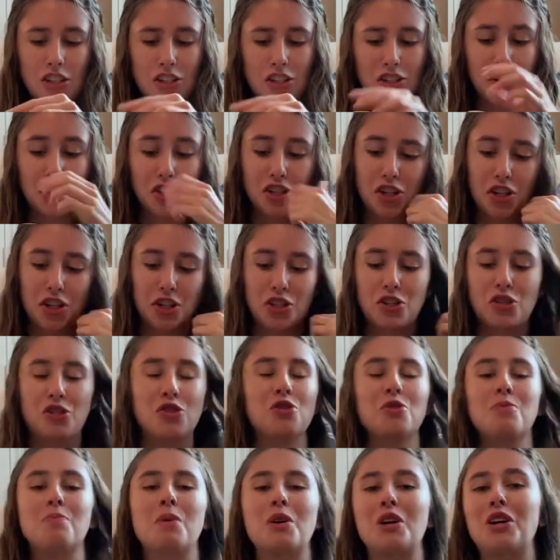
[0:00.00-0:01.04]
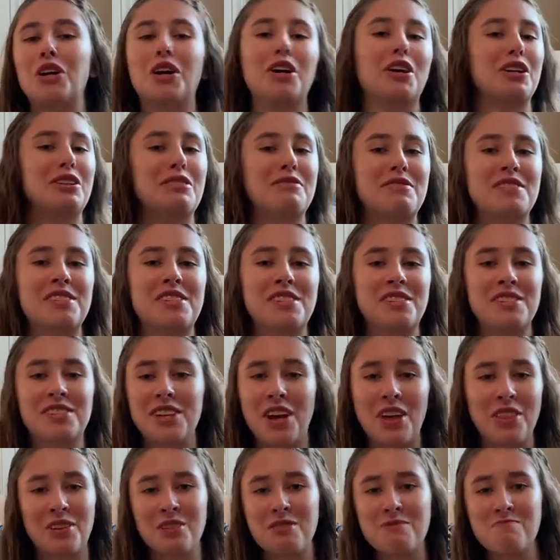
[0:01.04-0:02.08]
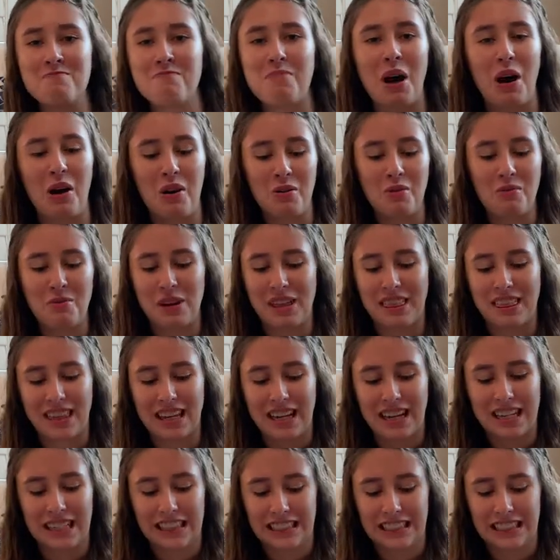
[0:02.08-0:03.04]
just a super southern belt with like